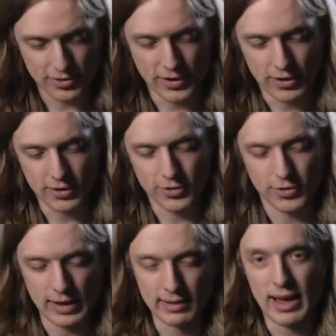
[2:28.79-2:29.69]
There is
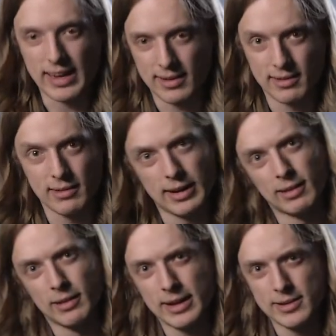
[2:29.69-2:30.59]
Enlightened, and
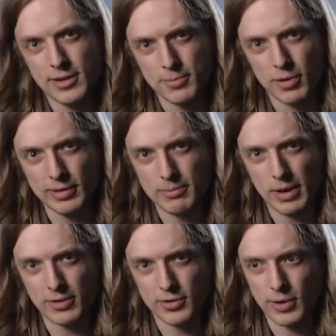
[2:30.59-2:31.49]
Enlightened is mostly
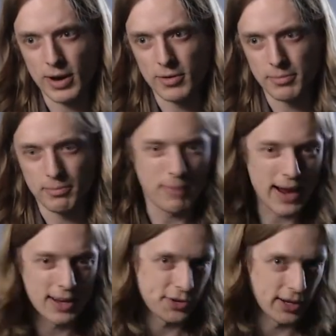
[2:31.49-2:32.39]
based around
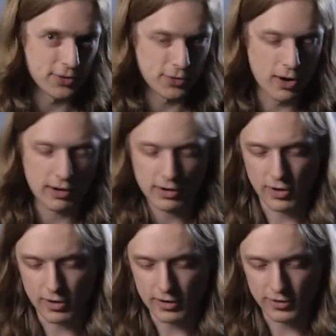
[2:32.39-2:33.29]
banishing and drawing
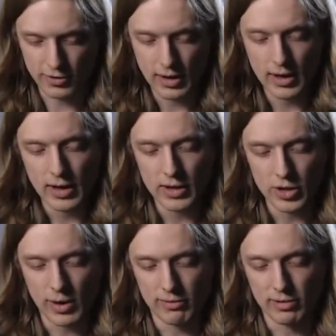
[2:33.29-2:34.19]
cards. You have